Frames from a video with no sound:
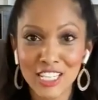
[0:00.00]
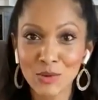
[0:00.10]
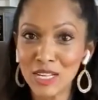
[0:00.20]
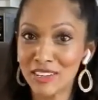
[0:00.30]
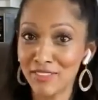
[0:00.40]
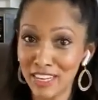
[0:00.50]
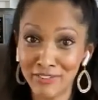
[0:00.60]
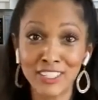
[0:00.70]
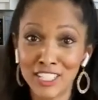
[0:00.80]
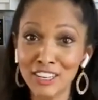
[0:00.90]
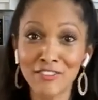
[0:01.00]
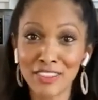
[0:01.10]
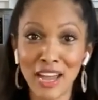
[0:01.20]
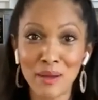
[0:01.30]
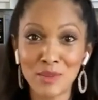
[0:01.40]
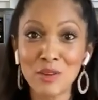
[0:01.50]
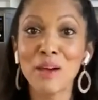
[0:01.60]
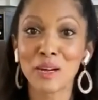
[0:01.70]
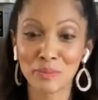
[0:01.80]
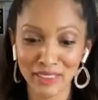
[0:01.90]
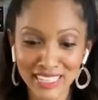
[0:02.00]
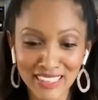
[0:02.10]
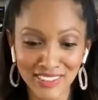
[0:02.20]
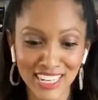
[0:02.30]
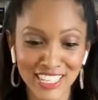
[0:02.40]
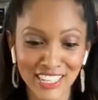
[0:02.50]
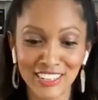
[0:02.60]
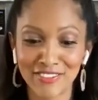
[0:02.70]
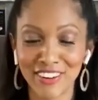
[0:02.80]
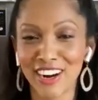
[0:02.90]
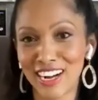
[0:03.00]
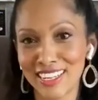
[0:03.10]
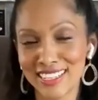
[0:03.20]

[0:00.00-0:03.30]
So if it's good for them, you better believe it's good for